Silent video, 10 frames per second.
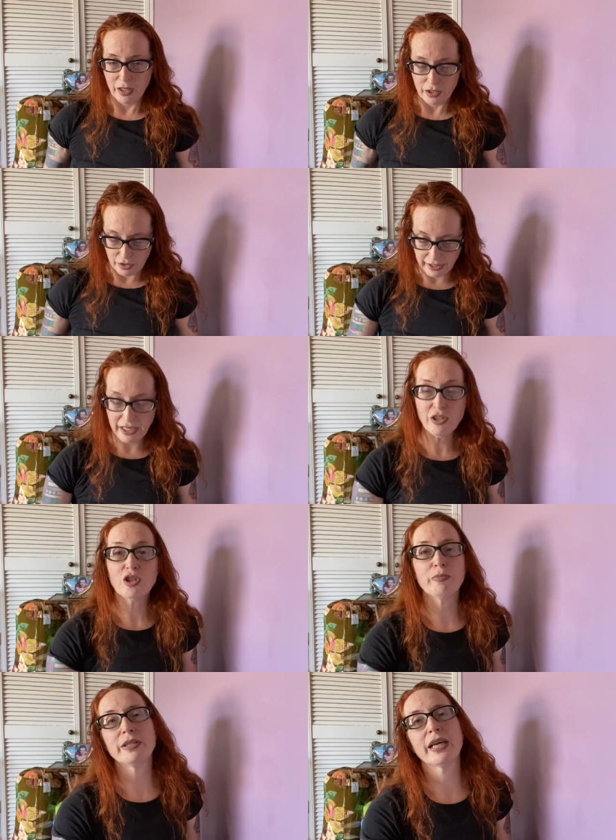again,
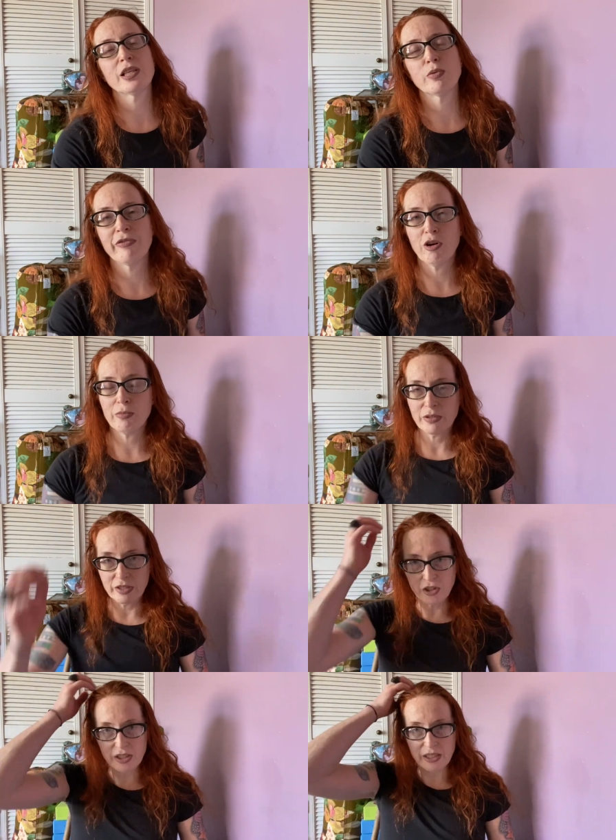don't be taxed with formal
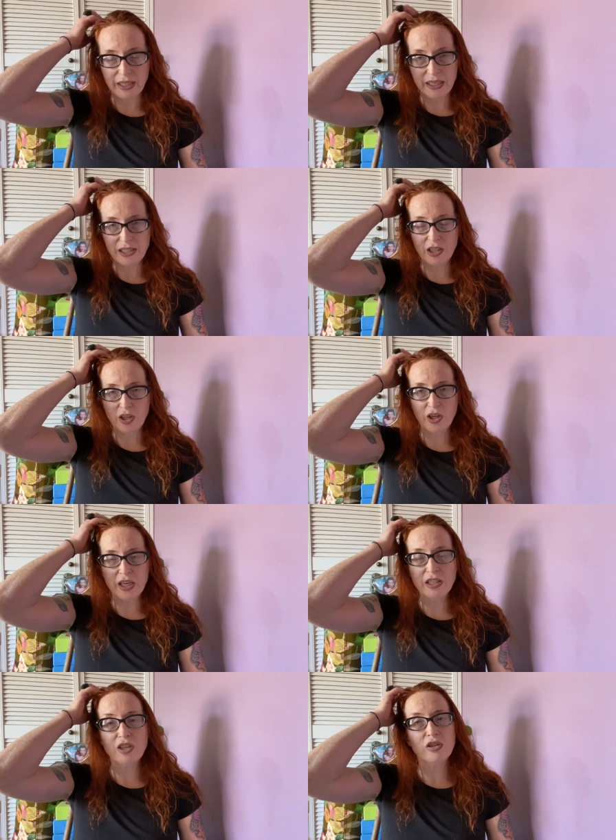logistics.
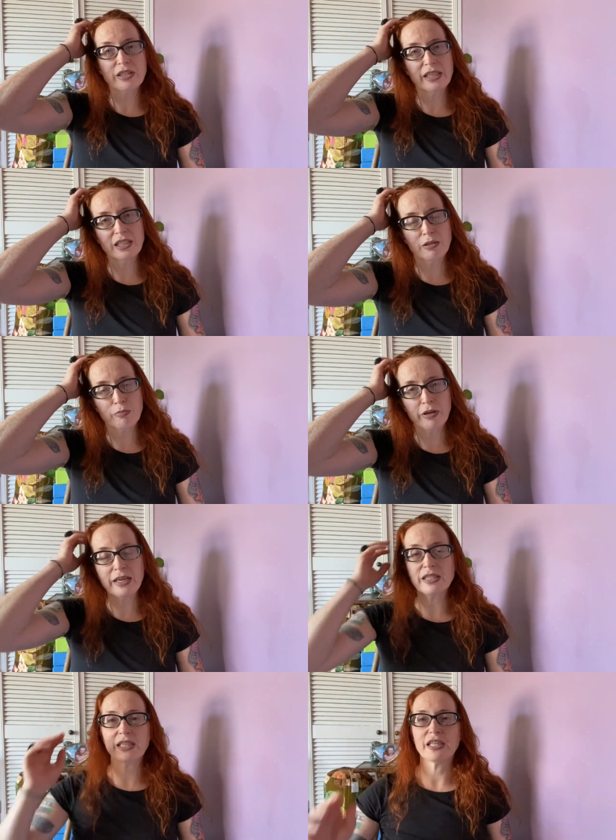In your seated
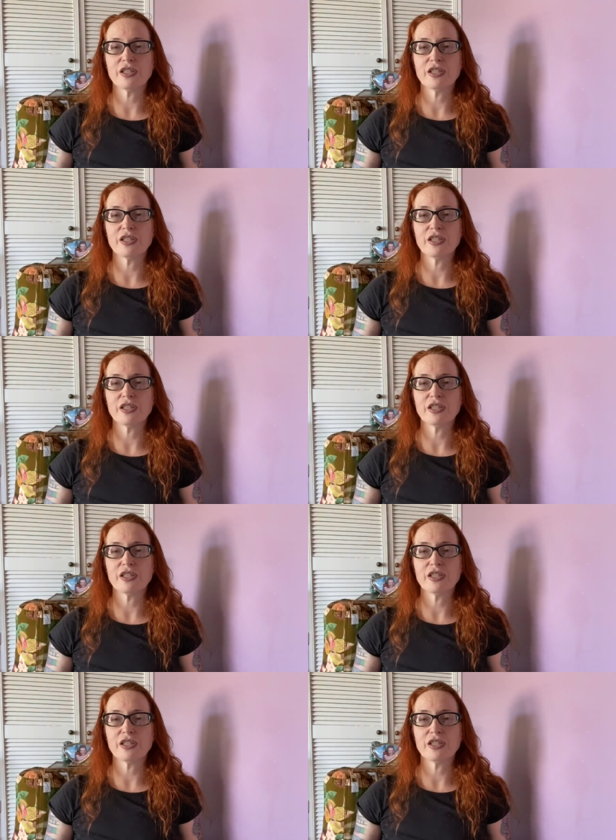practice,